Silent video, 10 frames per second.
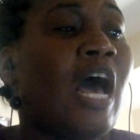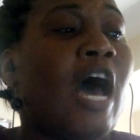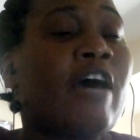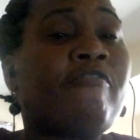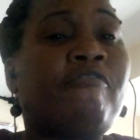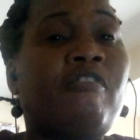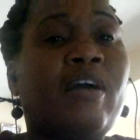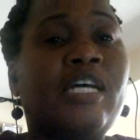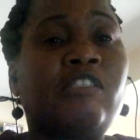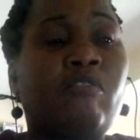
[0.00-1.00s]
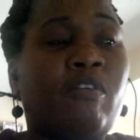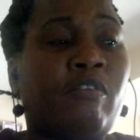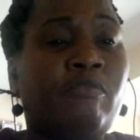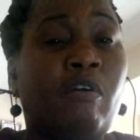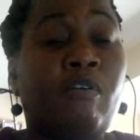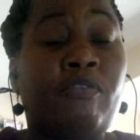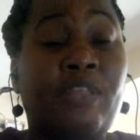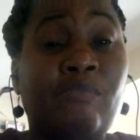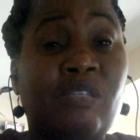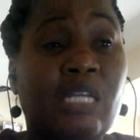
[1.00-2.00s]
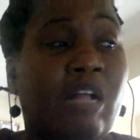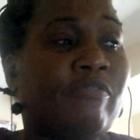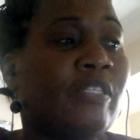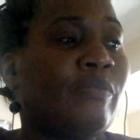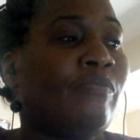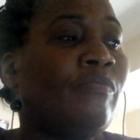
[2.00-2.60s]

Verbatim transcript: are focused on, on themselves,